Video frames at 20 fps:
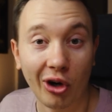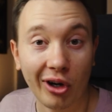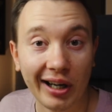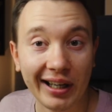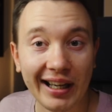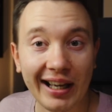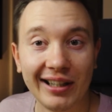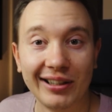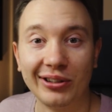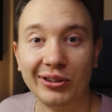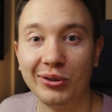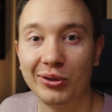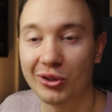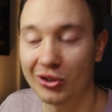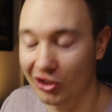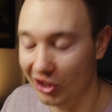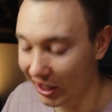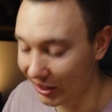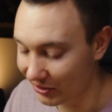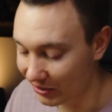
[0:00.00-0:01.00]
Again,
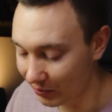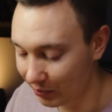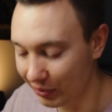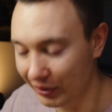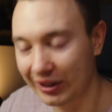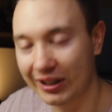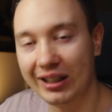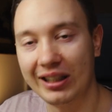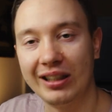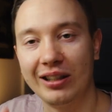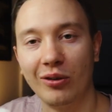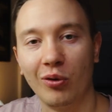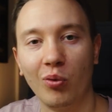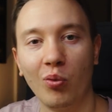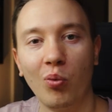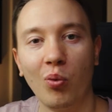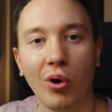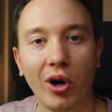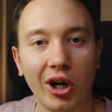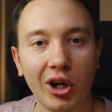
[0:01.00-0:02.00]
use ChatGPT,
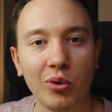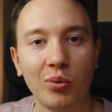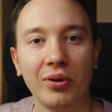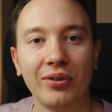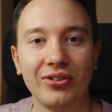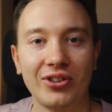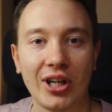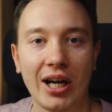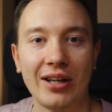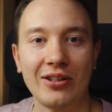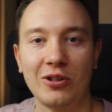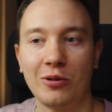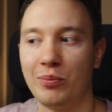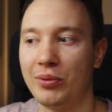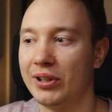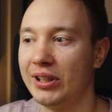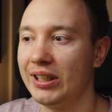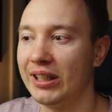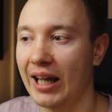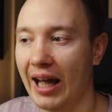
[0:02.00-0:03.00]
work with
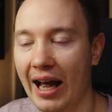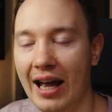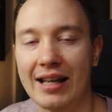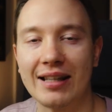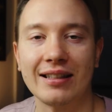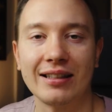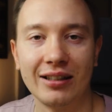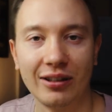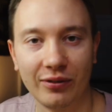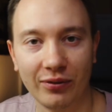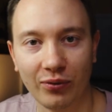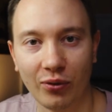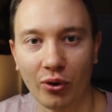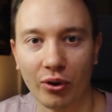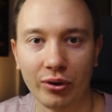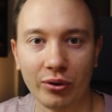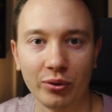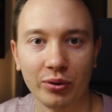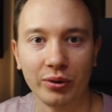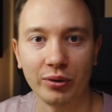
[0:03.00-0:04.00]
ChatGPT, ask it
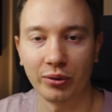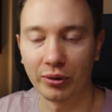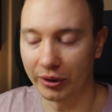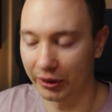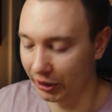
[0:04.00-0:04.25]
for